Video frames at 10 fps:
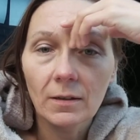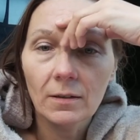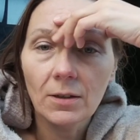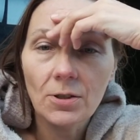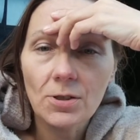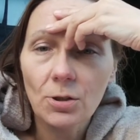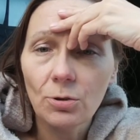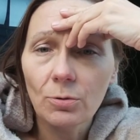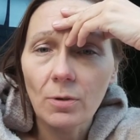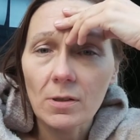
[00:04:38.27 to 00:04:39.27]
is a
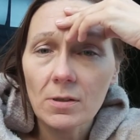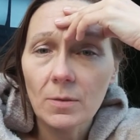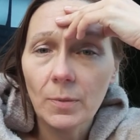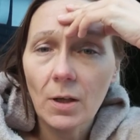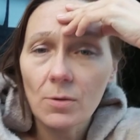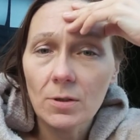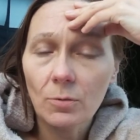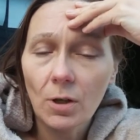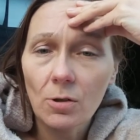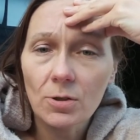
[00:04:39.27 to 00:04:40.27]
nuance, because
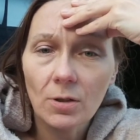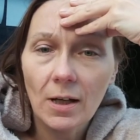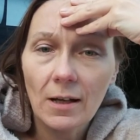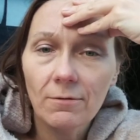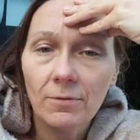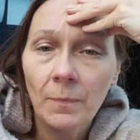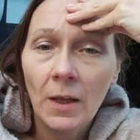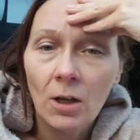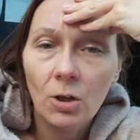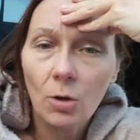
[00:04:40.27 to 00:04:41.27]
we also have
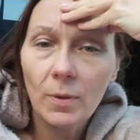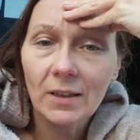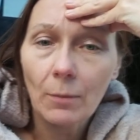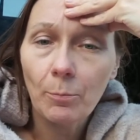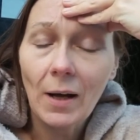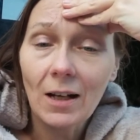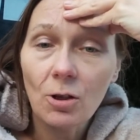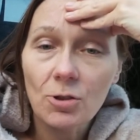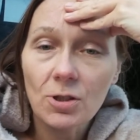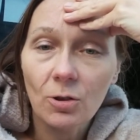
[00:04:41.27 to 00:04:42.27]
kobieta
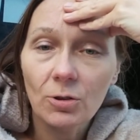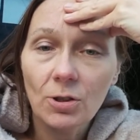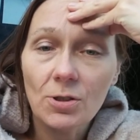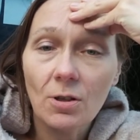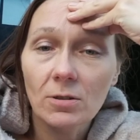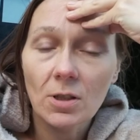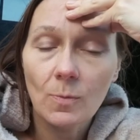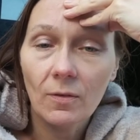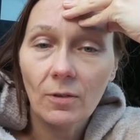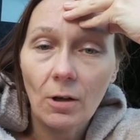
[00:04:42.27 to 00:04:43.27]
paląc ognisko
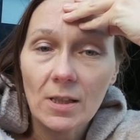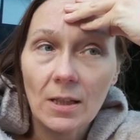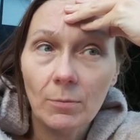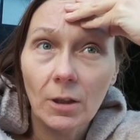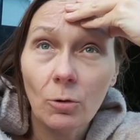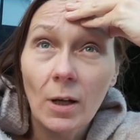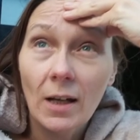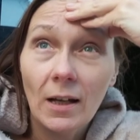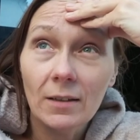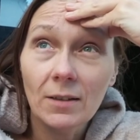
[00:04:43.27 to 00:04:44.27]
rozmawiała ze mną,
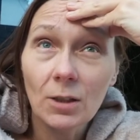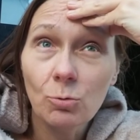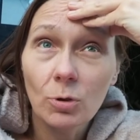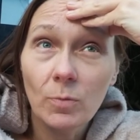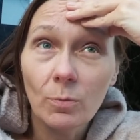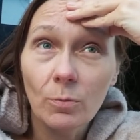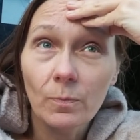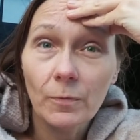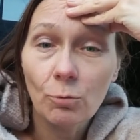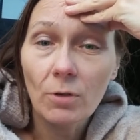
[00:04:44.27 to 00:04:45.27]
and that would be,
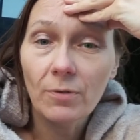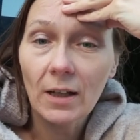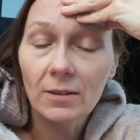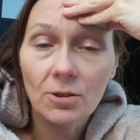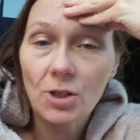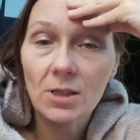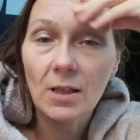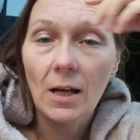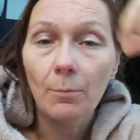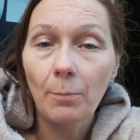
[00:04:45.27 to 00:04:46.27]
we've got just
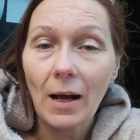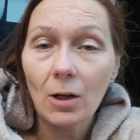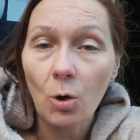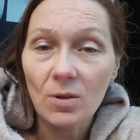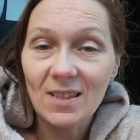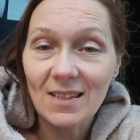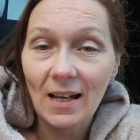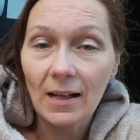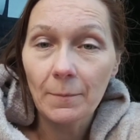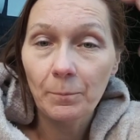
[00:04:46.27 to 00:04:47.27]

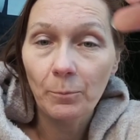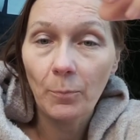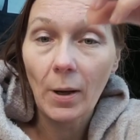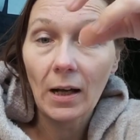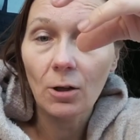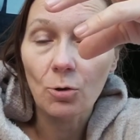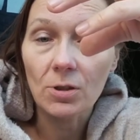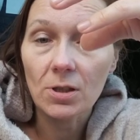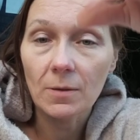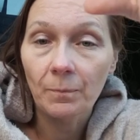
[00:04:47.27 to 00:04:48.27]
paląca,
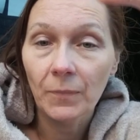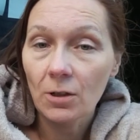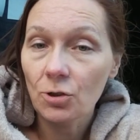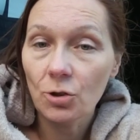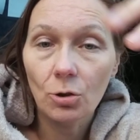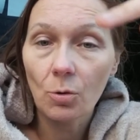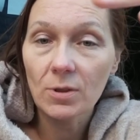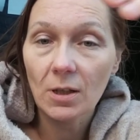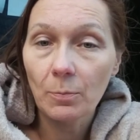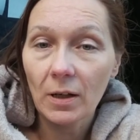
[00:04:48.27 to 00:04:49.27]
paląc. Those
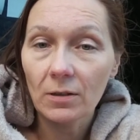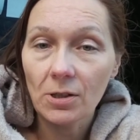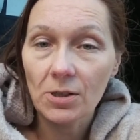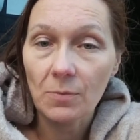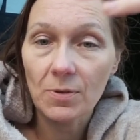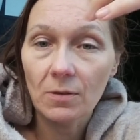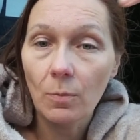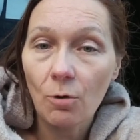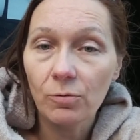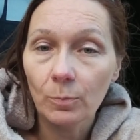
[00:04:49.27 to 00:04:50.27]
are participes,
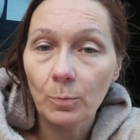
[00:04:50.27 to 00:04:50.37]
both